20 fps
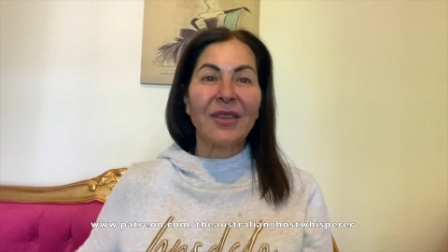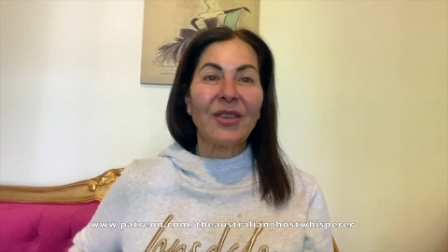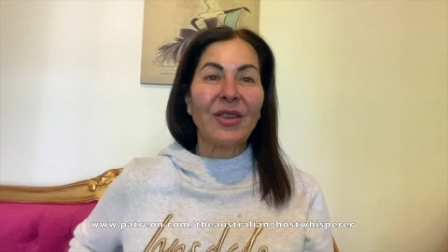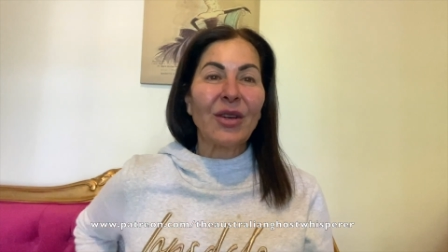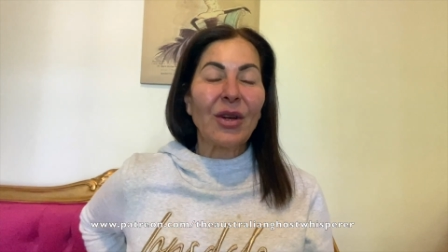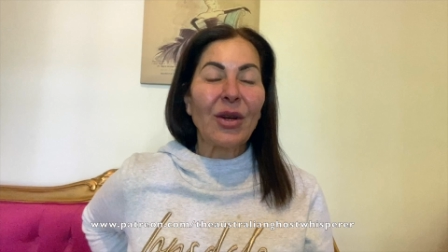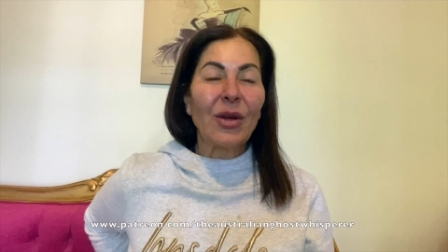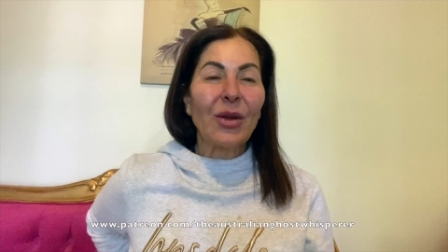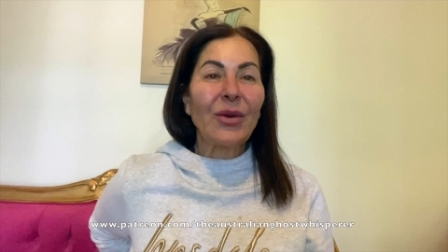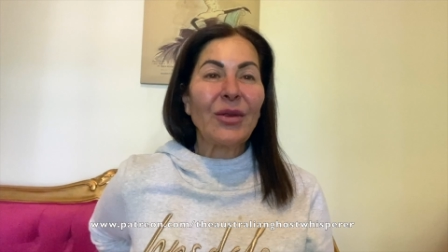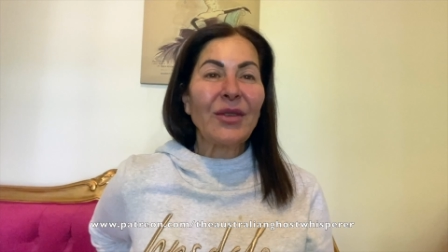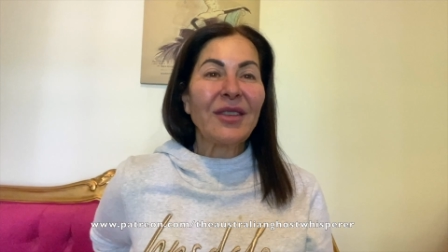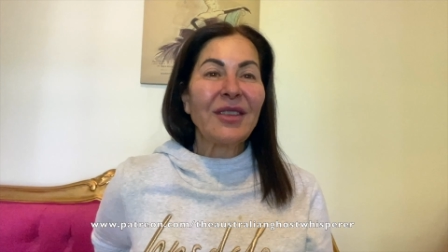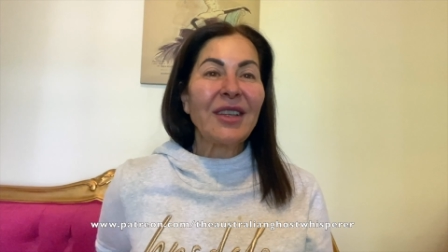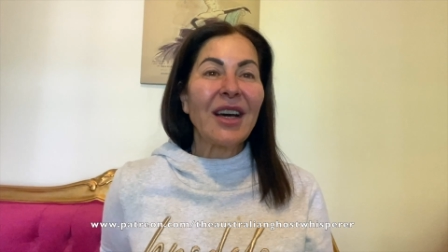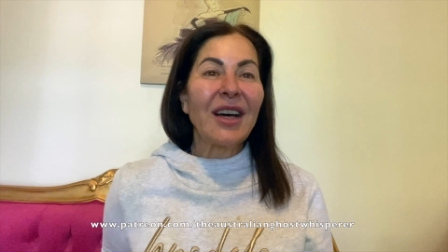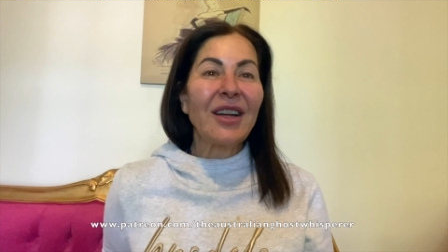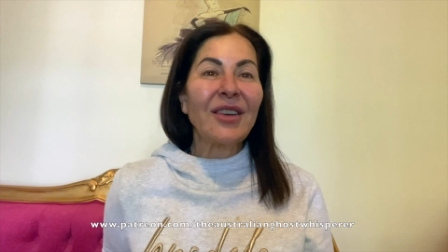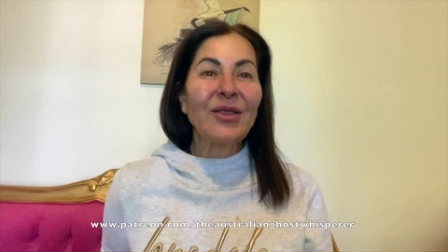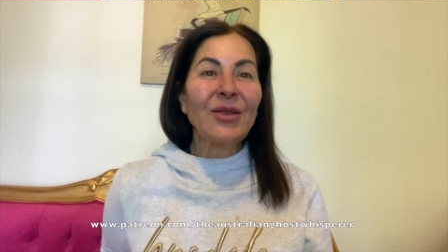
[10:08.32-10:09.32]
close
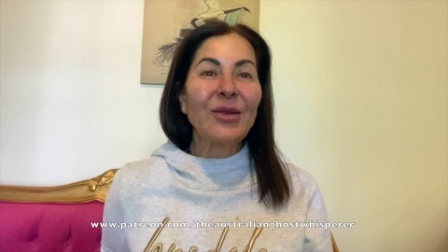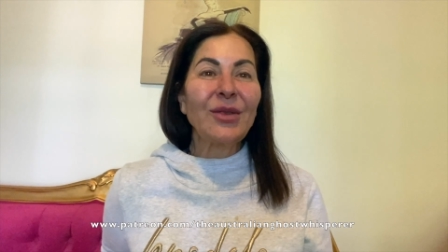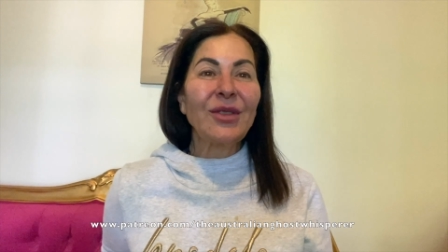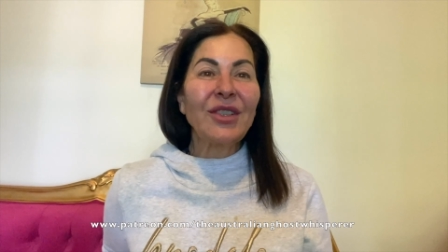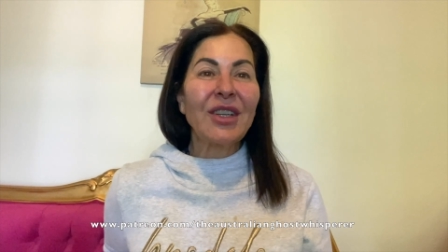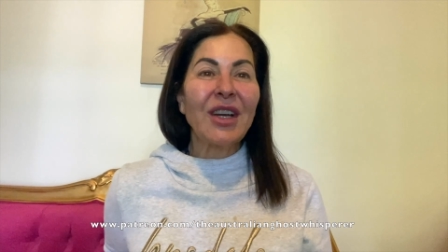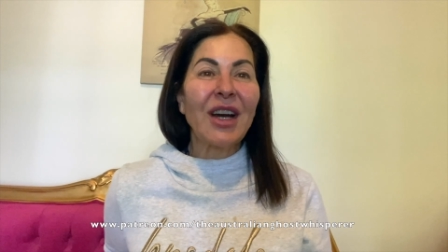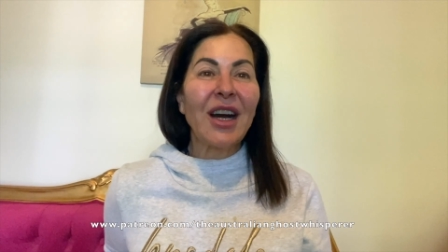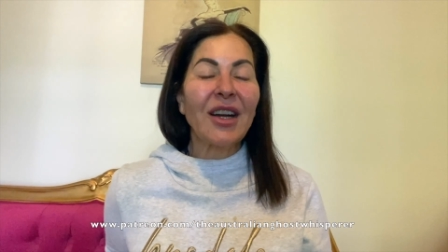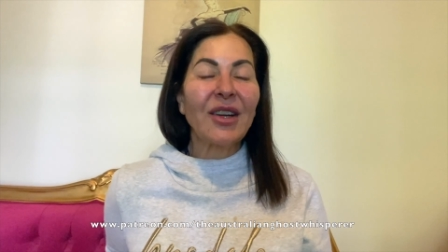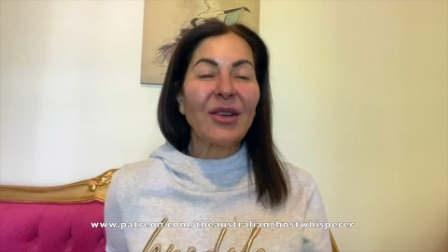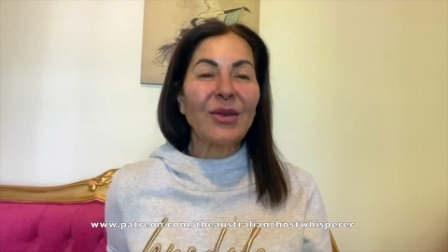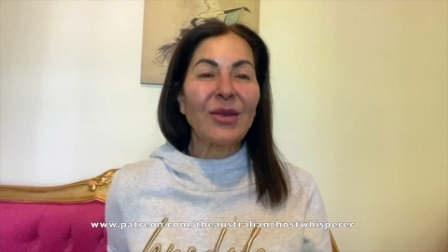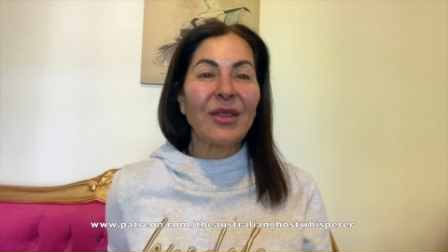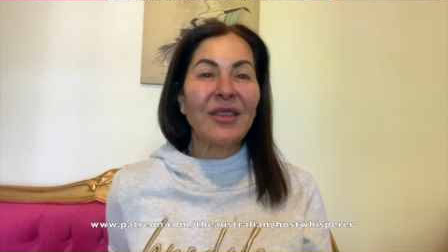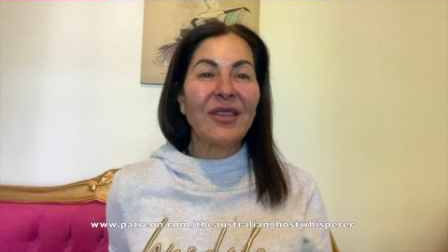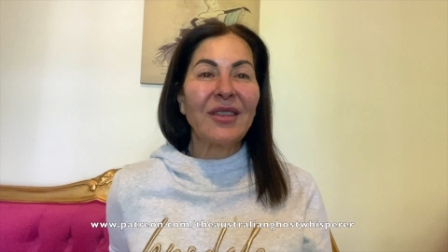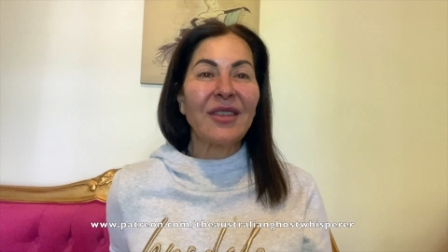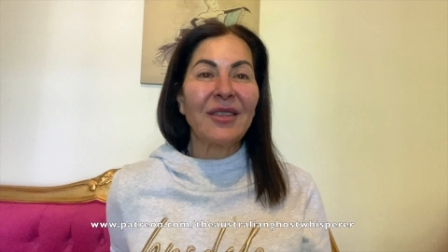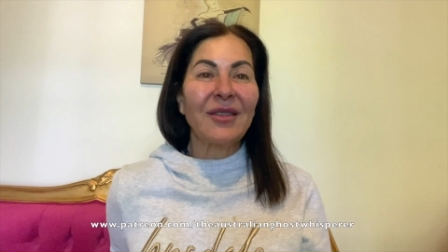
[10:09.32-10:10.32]
down your
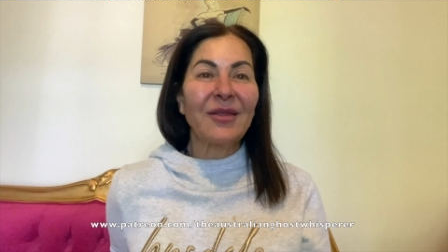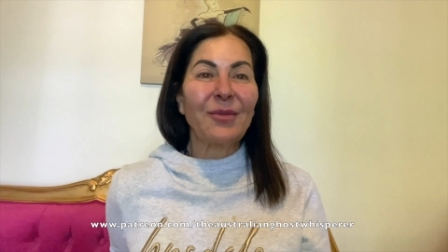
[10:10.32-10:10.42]
chakras,